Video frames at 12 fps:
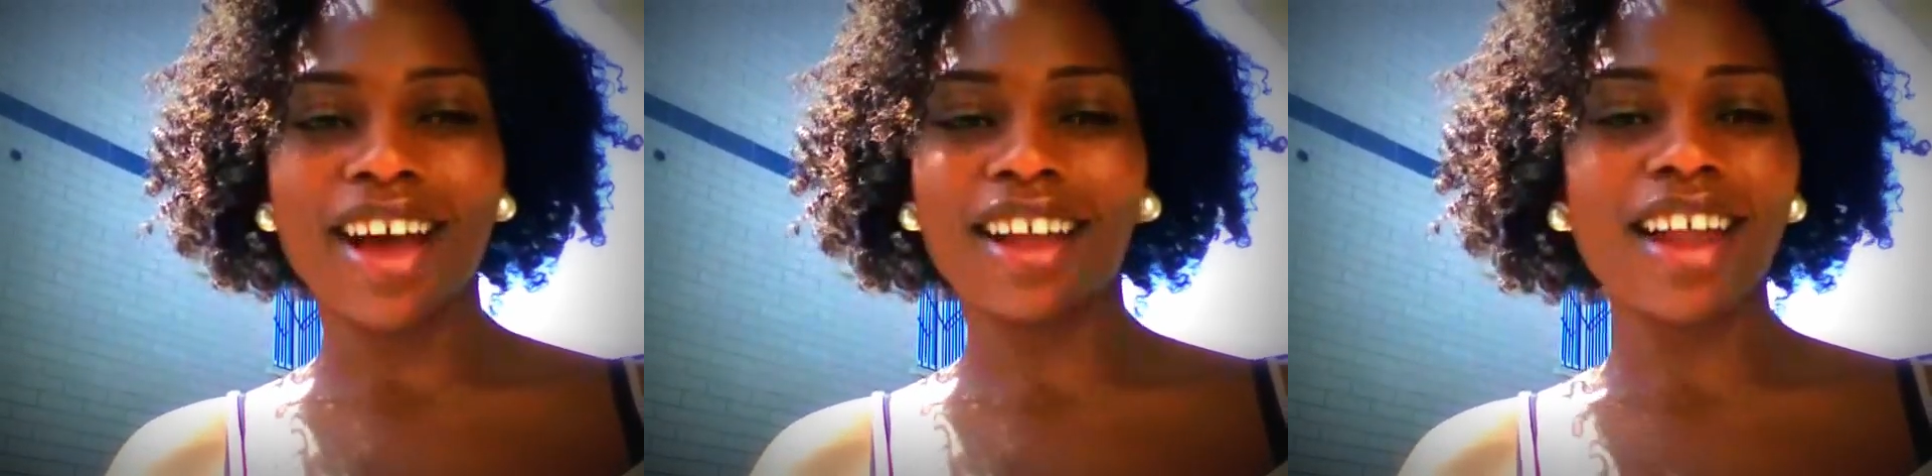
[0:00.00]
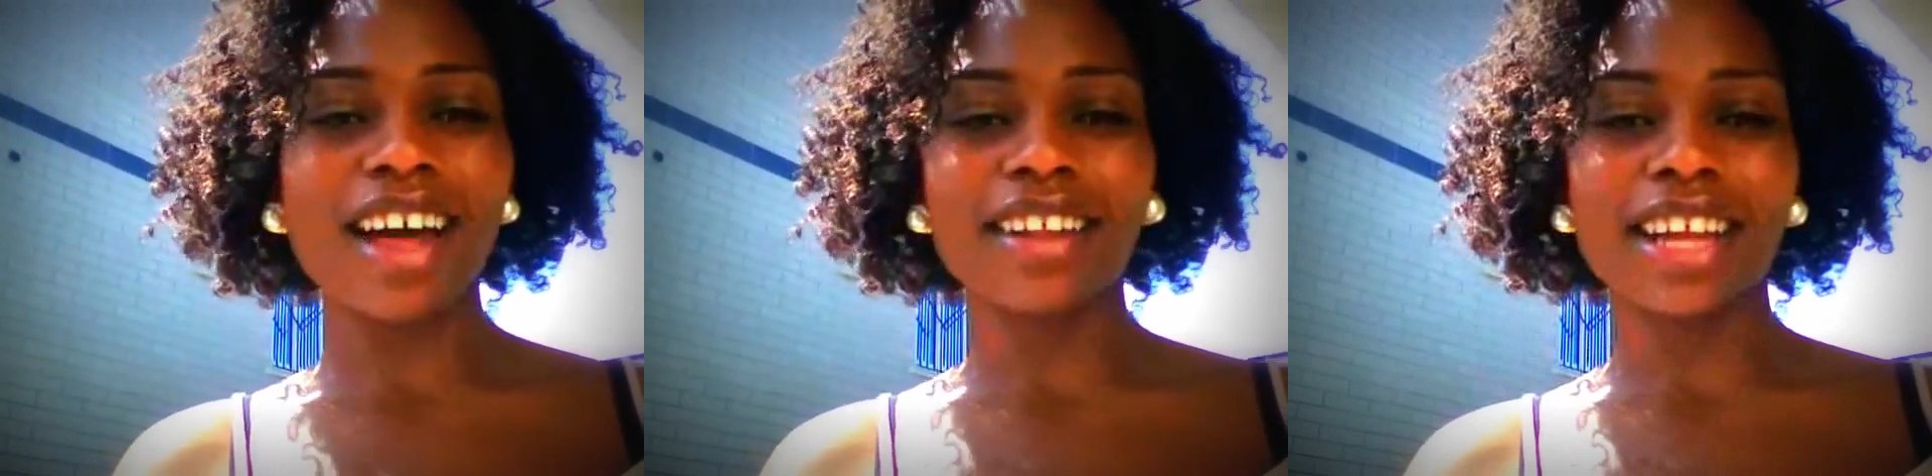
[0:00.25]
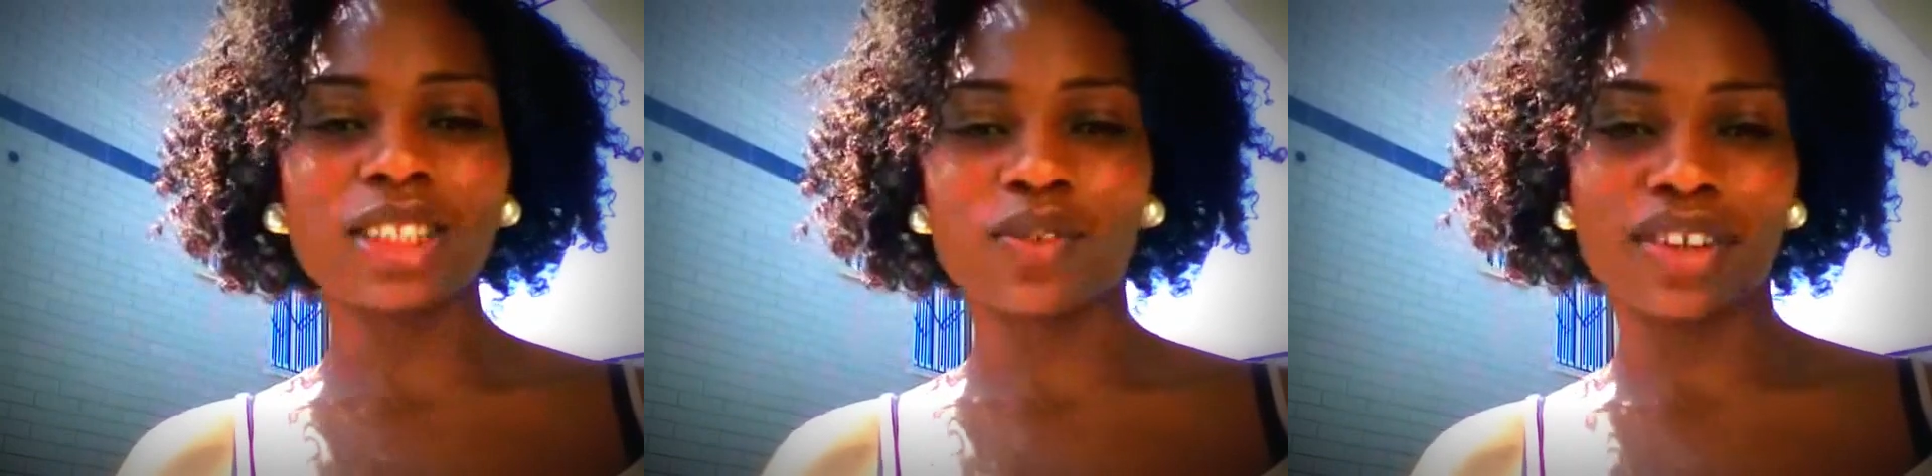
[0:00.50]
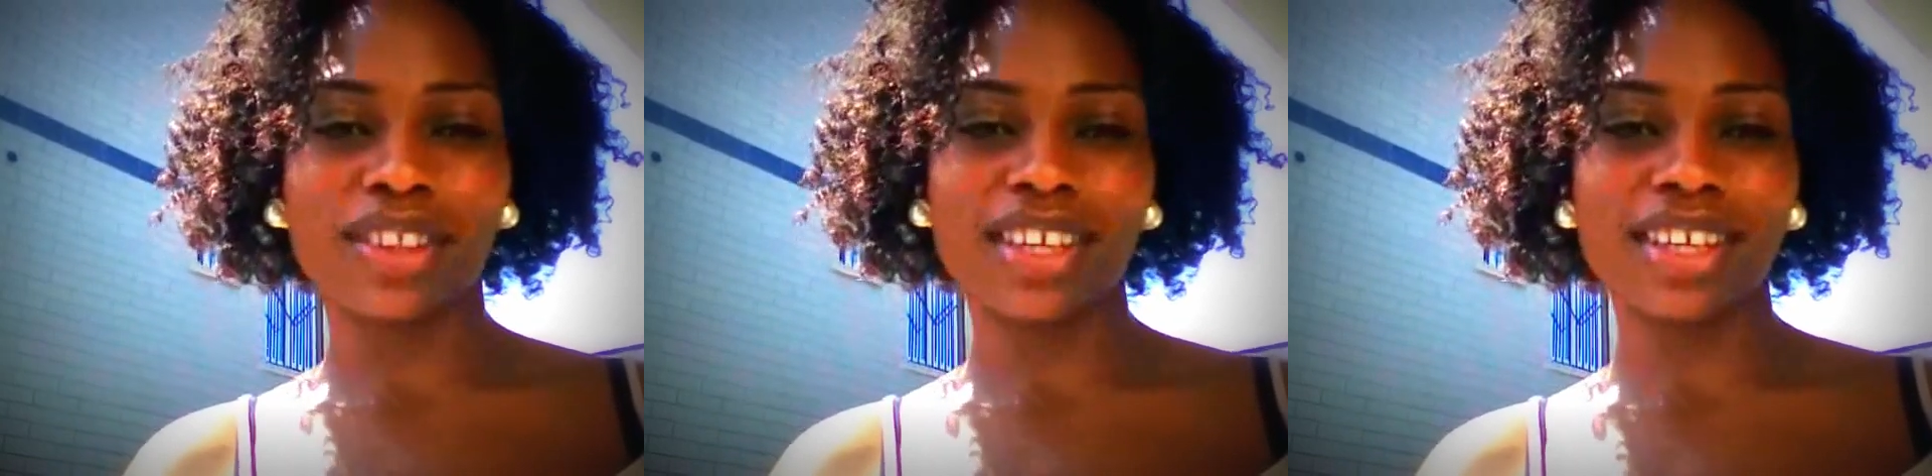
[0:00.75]
a lot
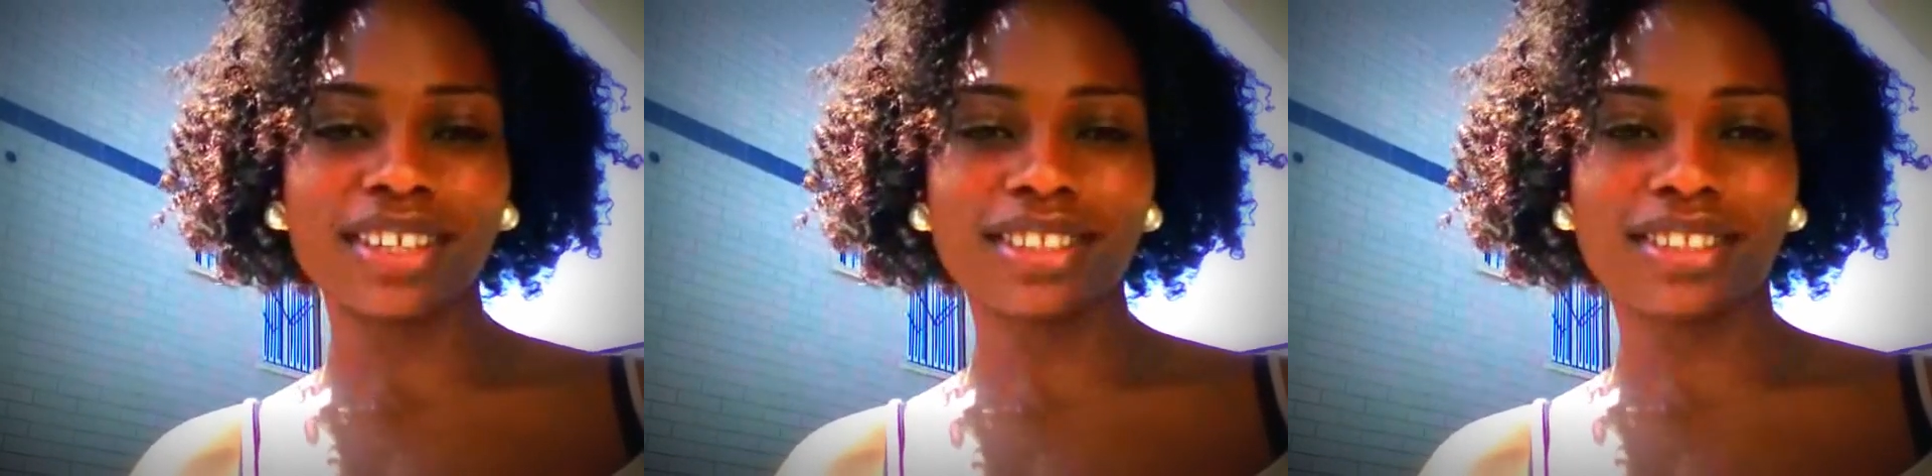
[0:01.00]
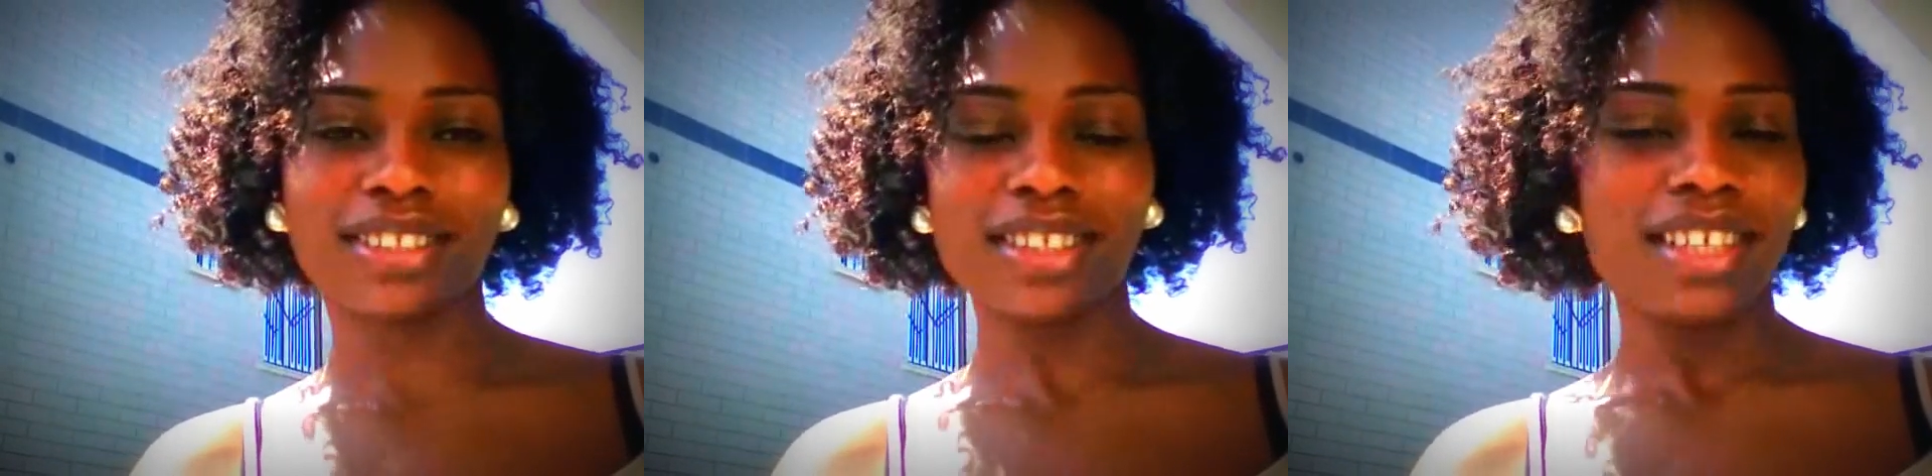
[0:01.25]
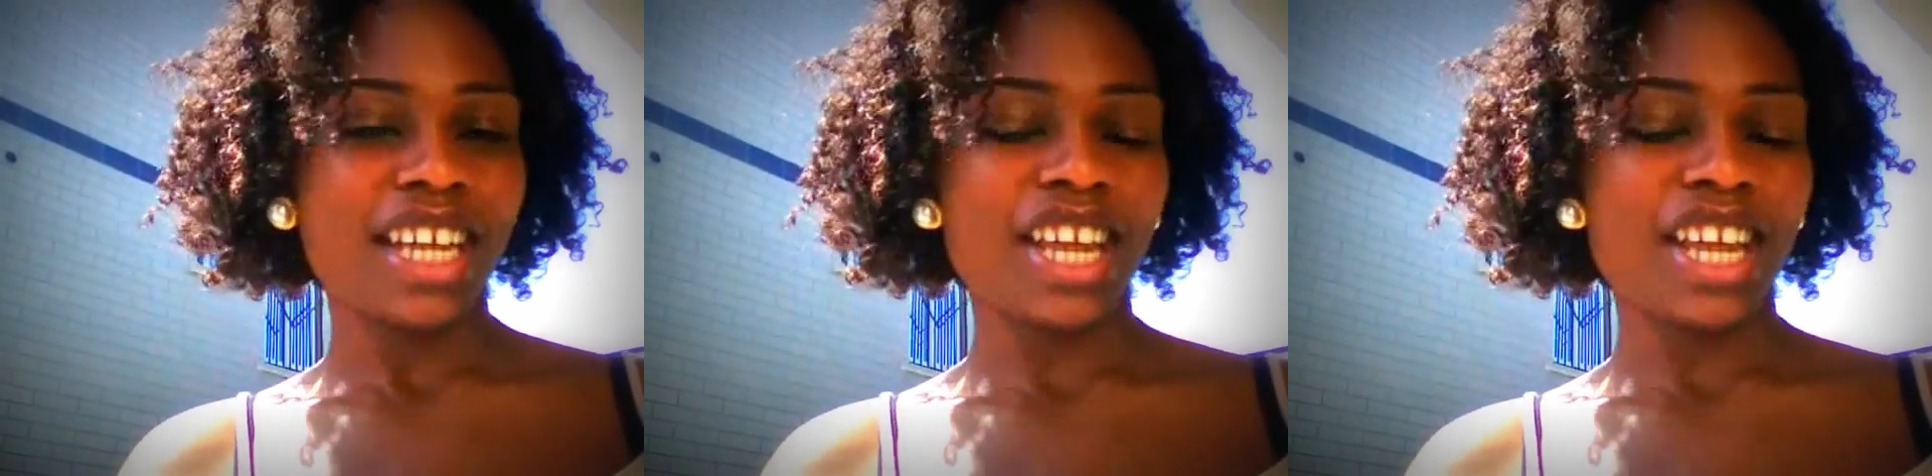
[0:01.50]
less for things.